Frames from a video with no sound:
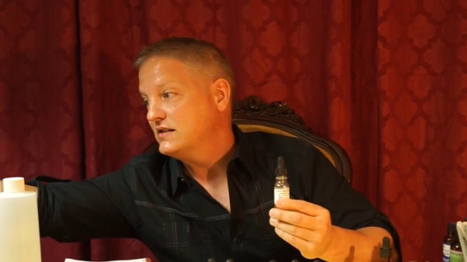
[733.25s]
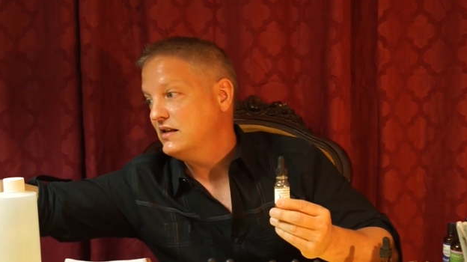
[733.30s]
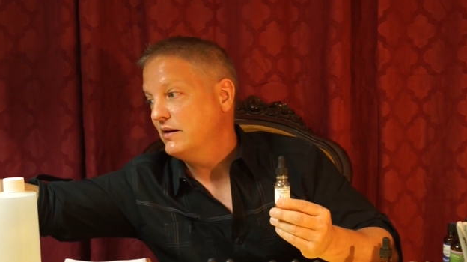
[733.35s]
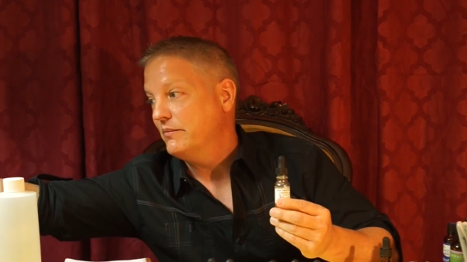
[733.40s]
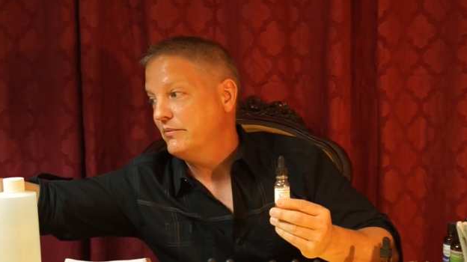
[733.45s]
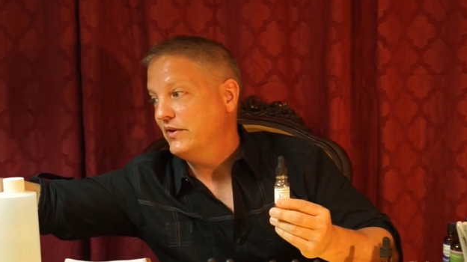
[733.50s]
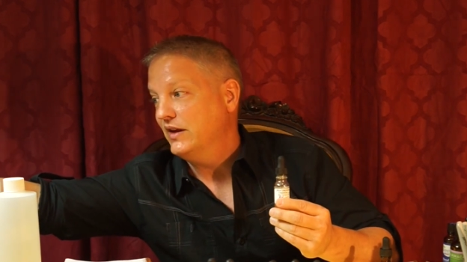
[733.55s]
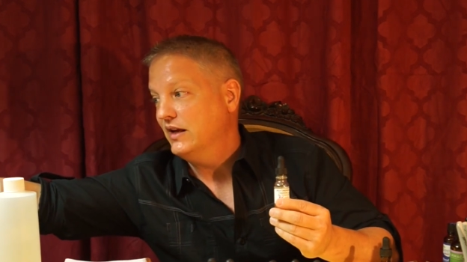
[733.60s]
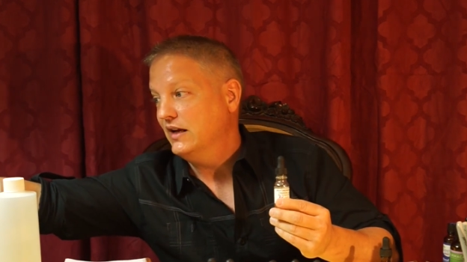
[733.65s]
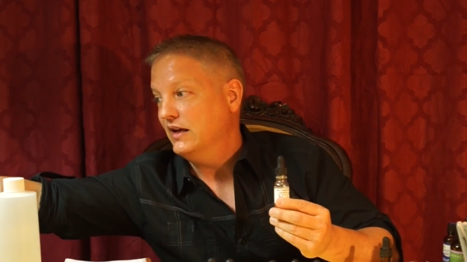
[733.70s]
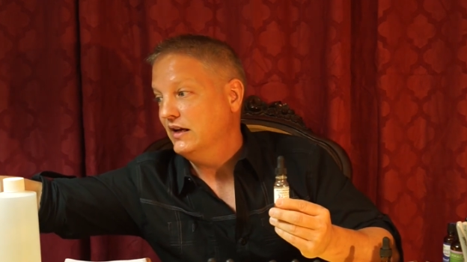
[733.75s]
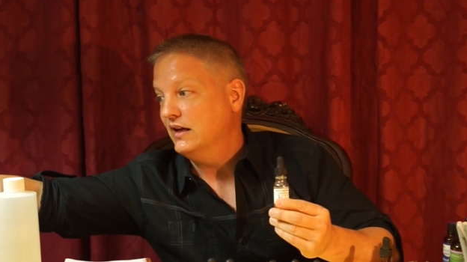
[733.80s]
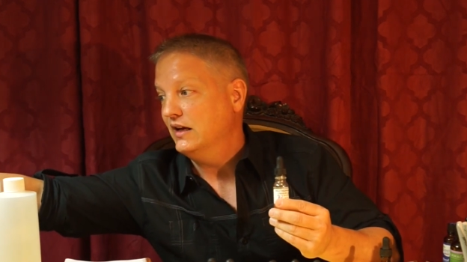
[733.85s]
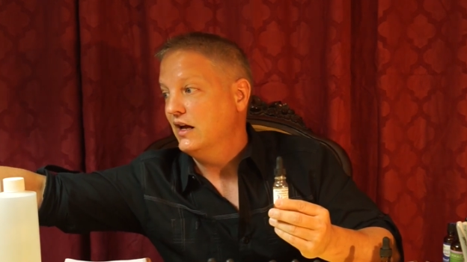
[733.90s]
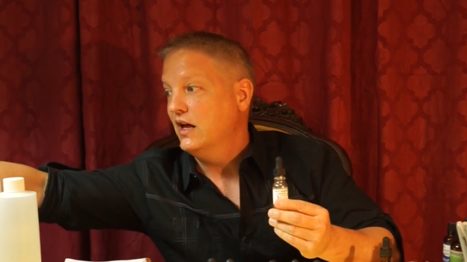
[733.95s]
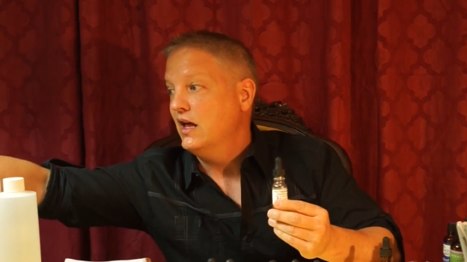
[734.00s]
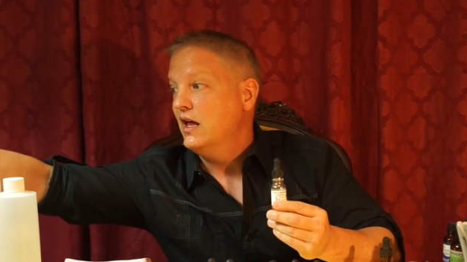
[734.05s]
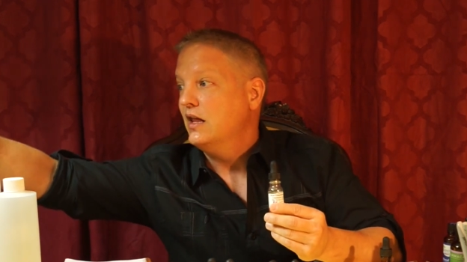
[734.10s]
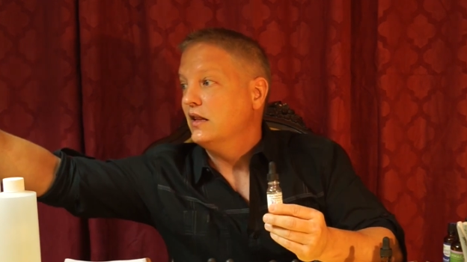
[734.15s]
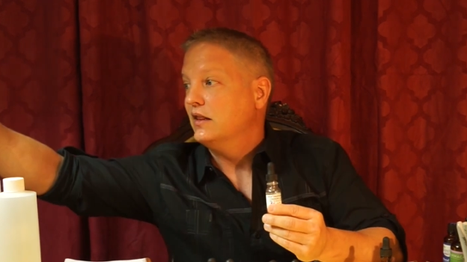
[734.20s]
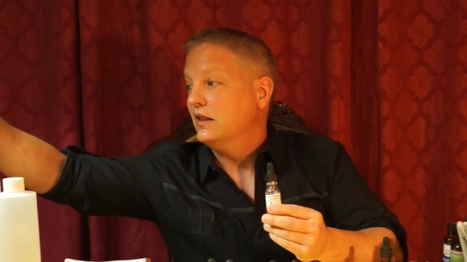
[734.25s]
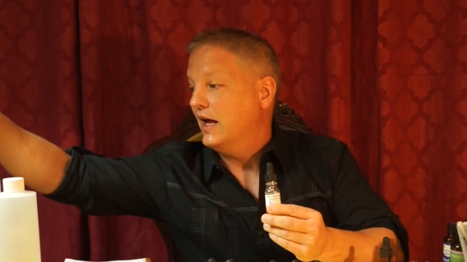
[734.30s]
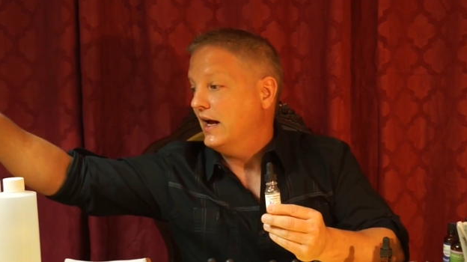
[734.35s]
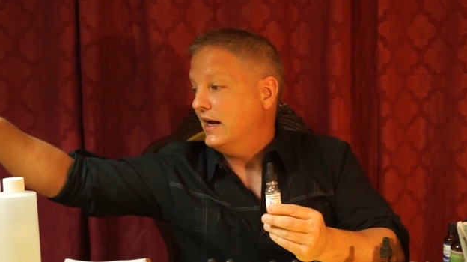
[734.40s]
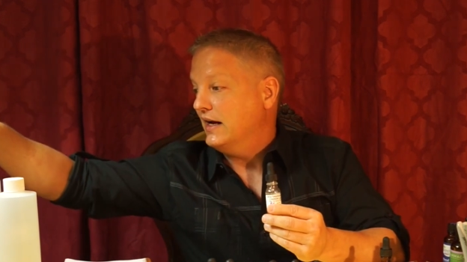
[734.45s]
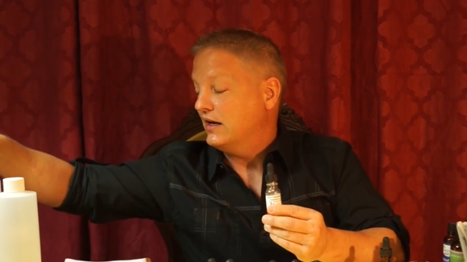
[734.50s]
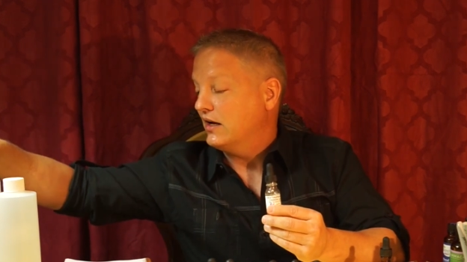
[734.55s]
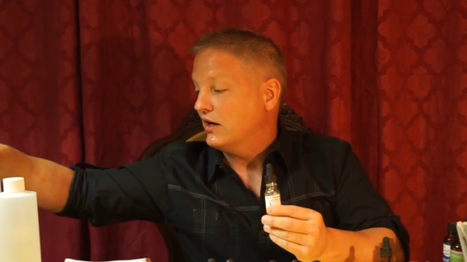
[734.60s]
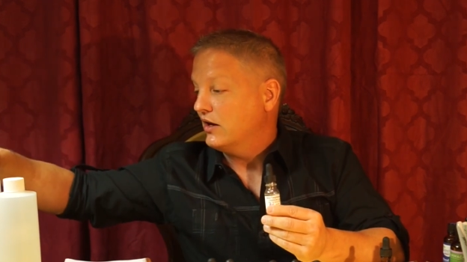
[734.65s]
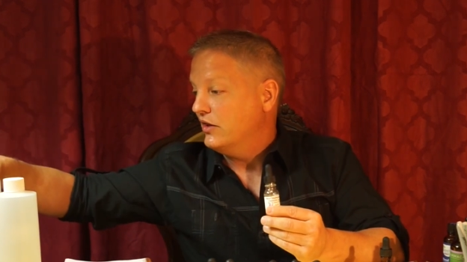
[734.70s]
something
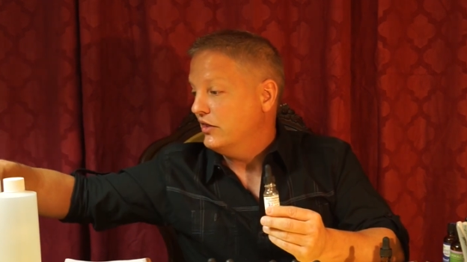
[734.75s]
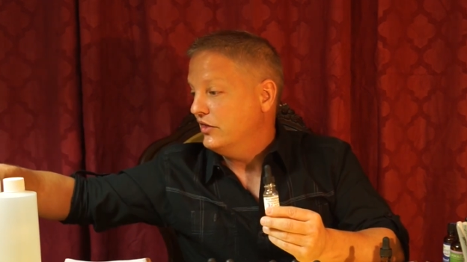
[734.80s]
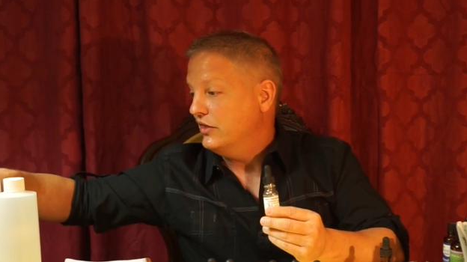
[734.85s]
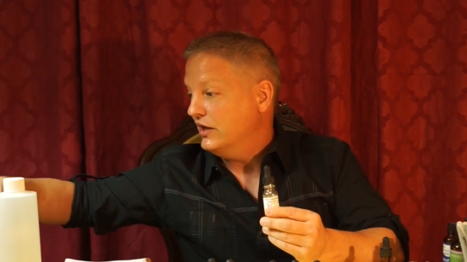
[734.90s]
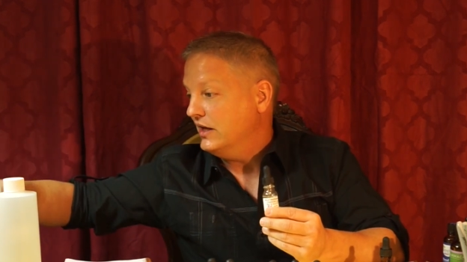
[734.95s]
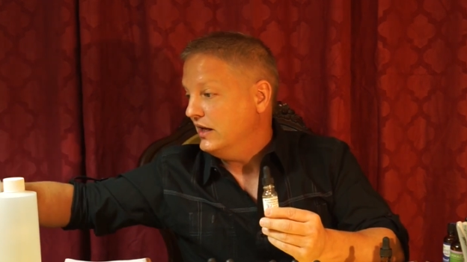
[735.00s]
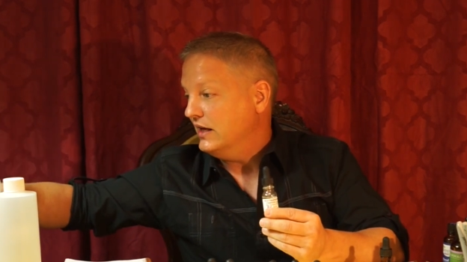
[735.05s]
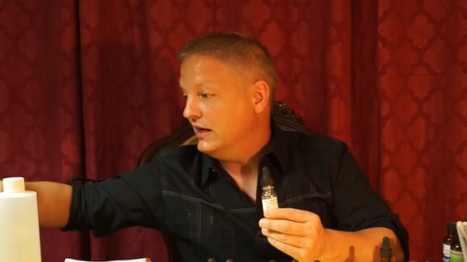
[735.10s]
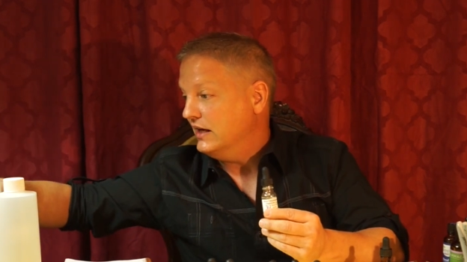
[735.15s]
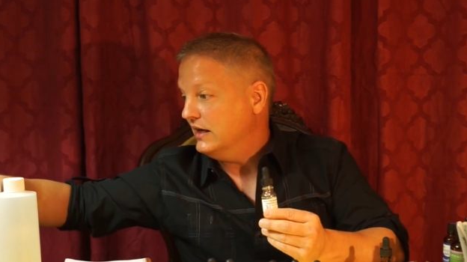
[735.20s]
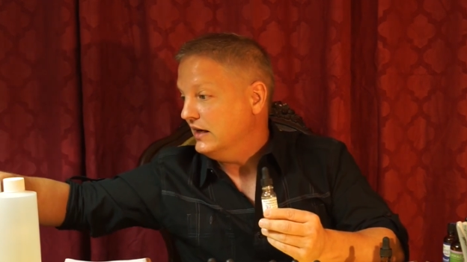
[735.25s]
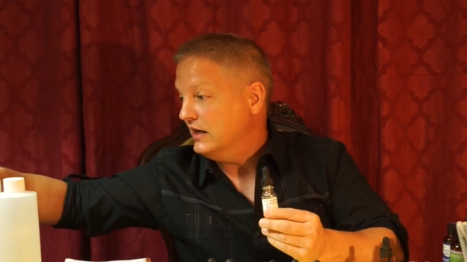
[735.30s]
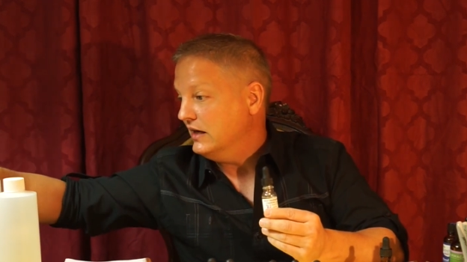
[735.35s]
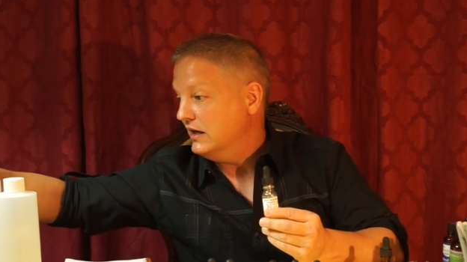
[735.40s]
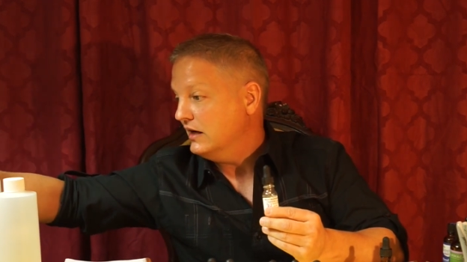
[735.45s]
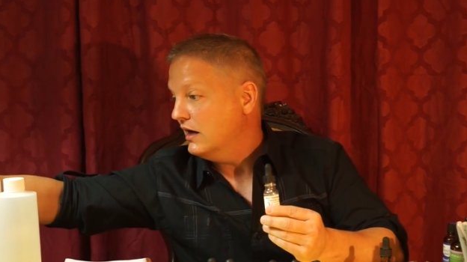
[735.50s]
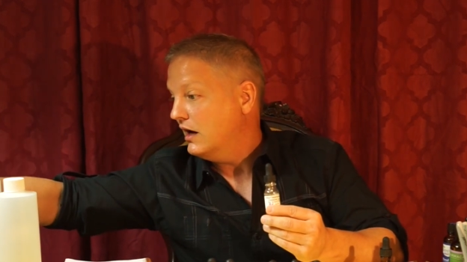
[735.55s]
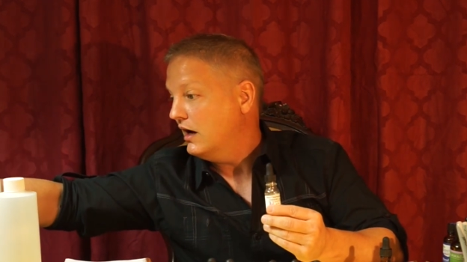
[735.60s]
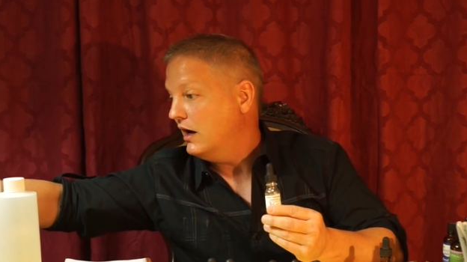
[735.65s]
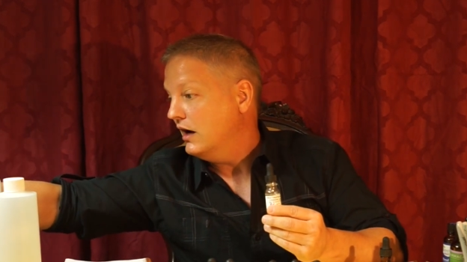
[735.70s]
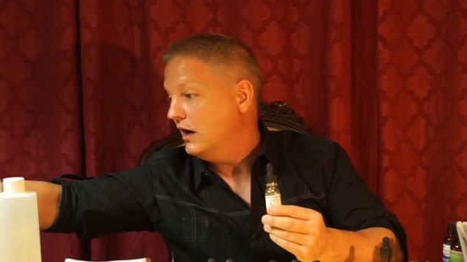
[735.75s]
like the